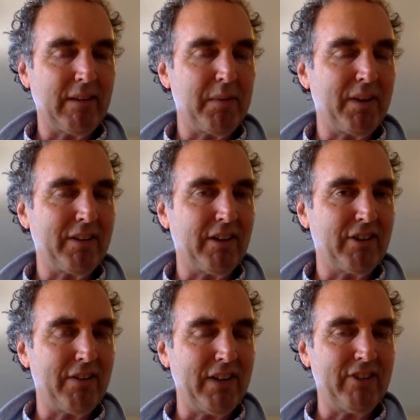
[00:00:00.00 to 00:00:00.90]
WUAS
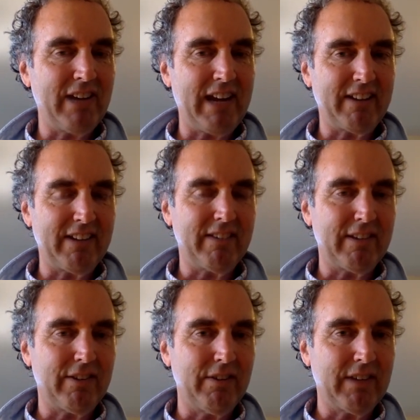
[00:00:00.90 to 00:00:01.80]
Longevity Genetics
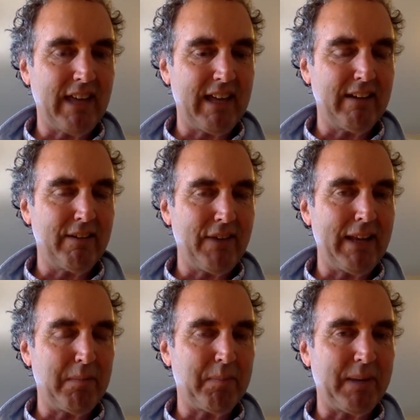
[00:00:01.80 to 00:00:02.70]
Institute can
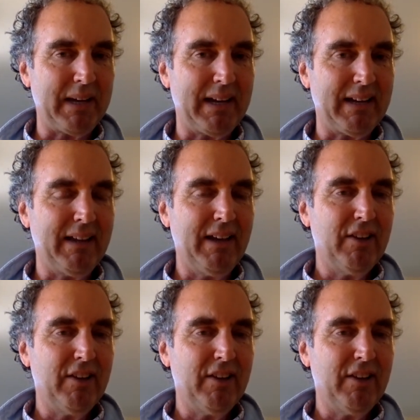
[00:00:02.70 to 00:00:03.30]
develop uh,